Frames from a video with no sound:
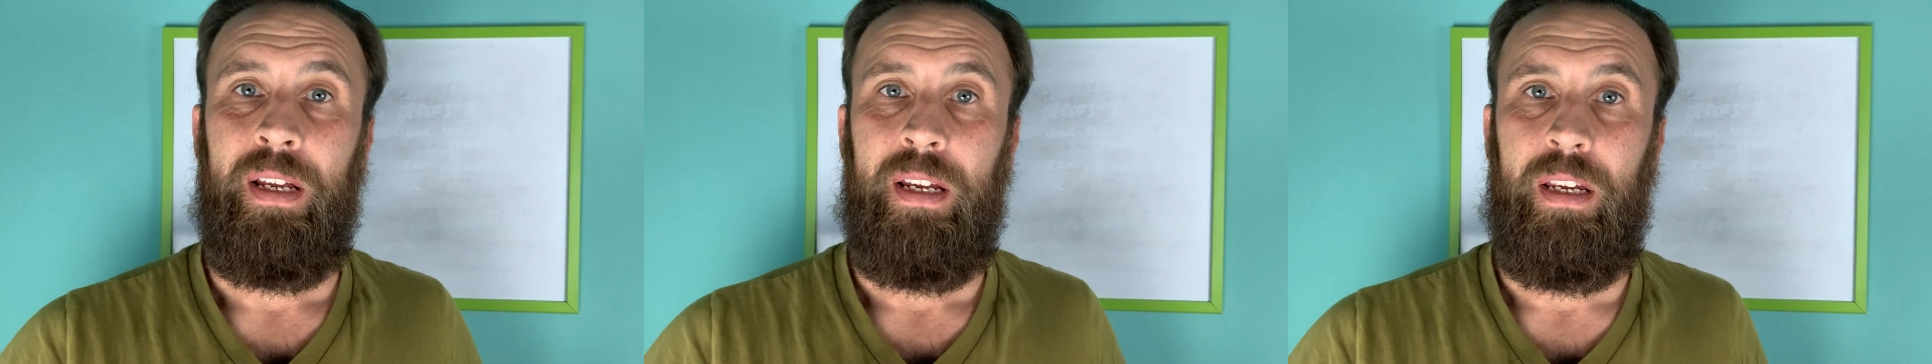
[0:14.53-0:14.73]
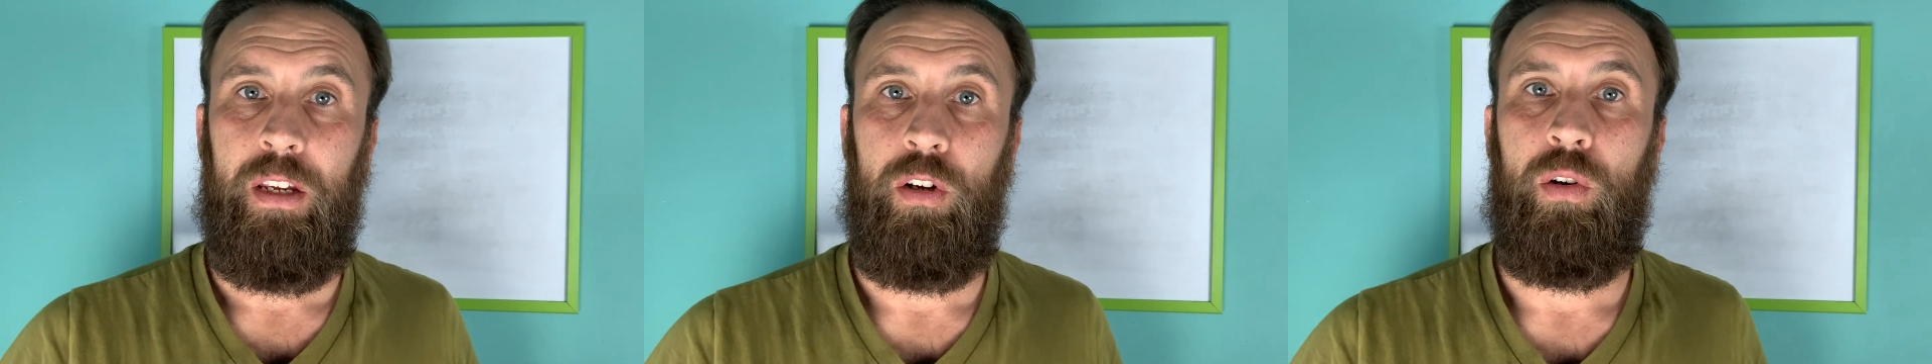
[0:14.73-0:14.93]

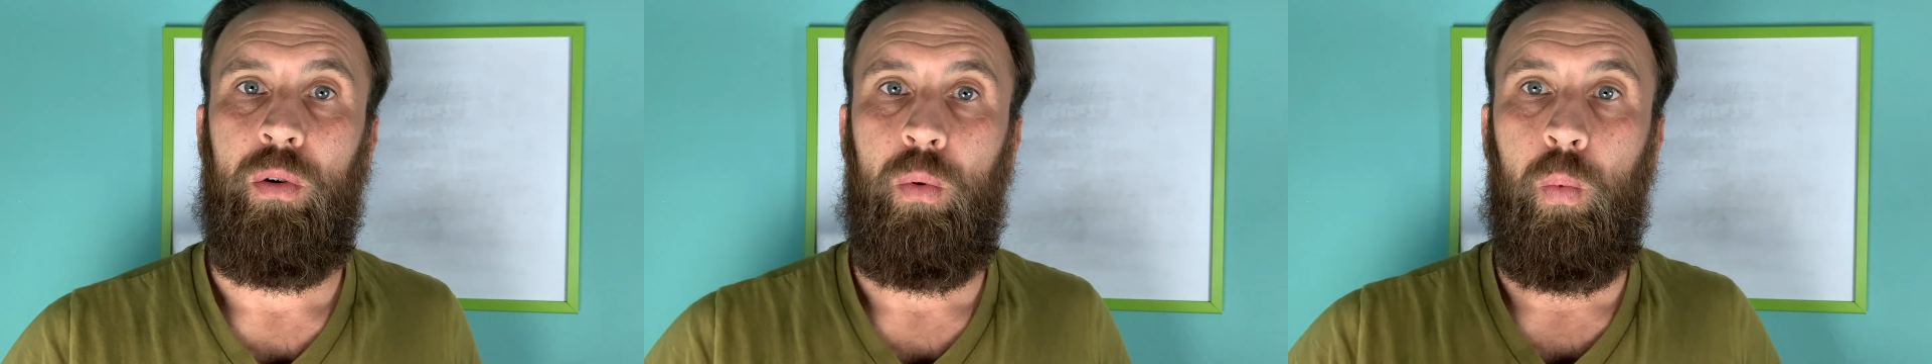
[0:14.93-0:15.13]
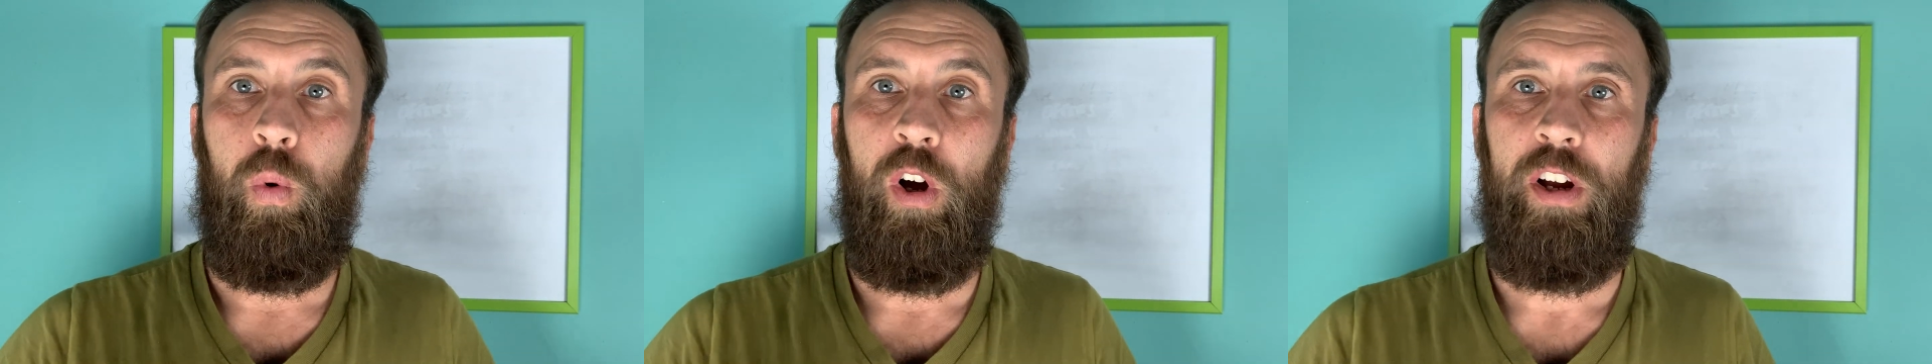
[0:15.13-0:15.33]

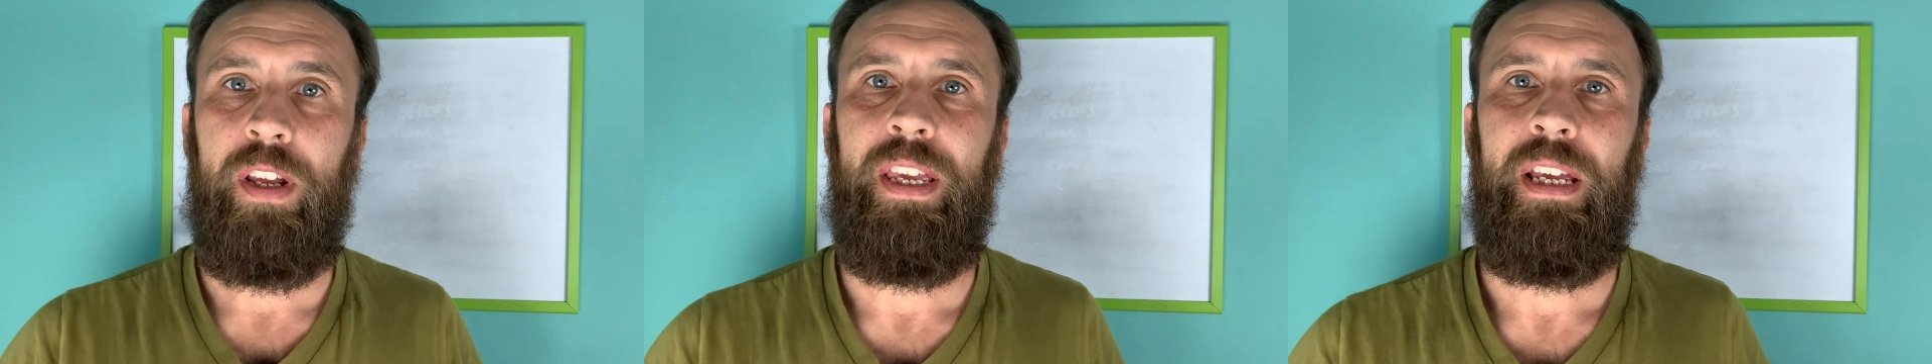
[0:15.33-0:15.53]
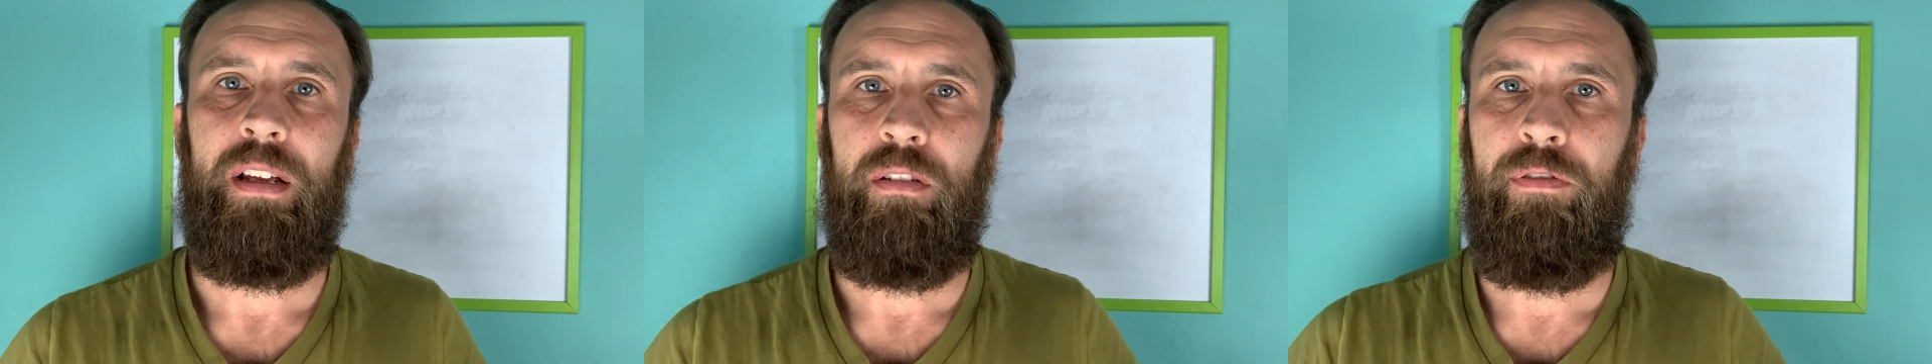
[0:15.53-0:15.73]

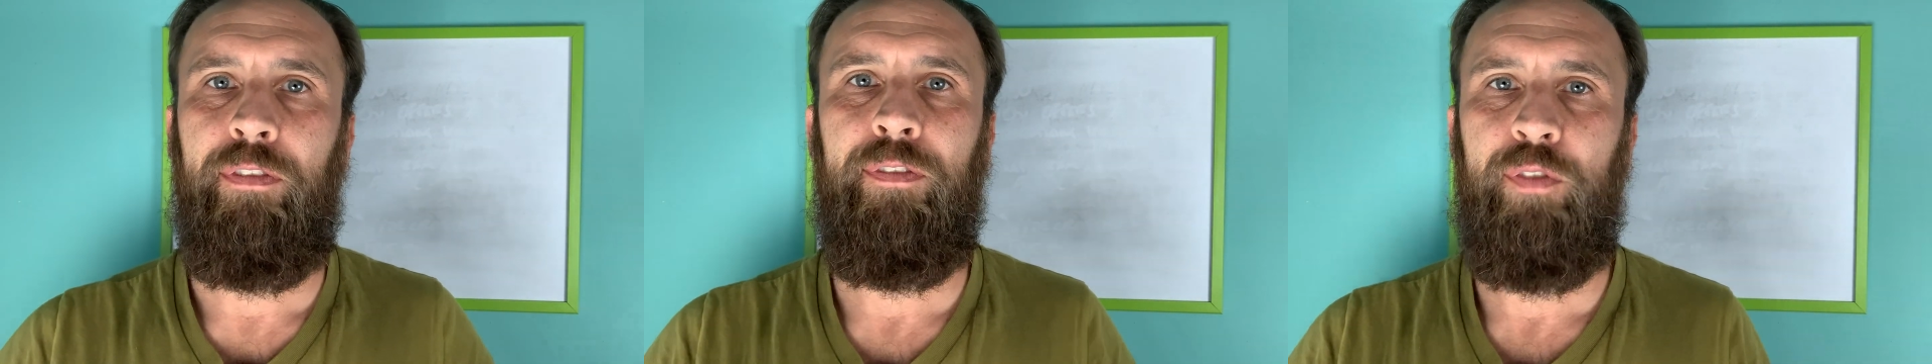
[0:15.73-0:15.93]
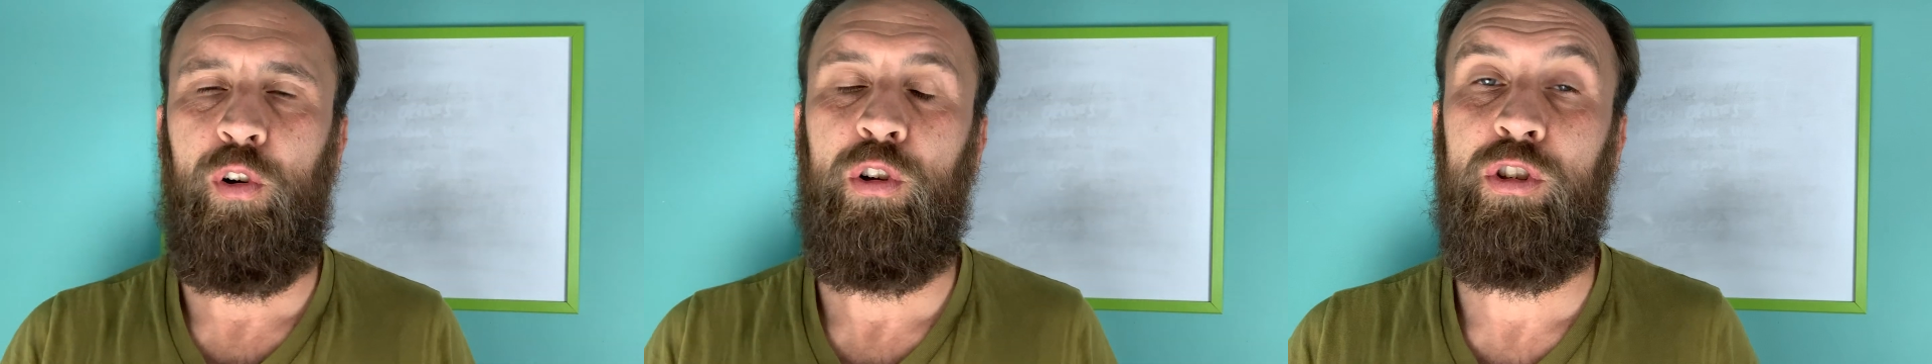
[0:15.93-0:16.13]
working
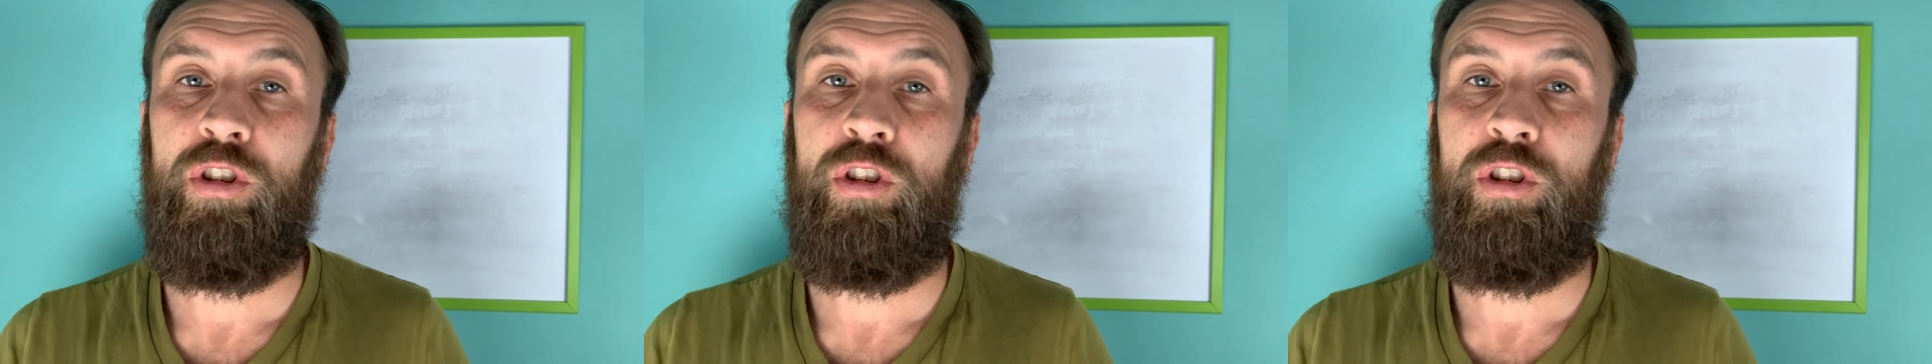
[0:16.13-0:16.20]
for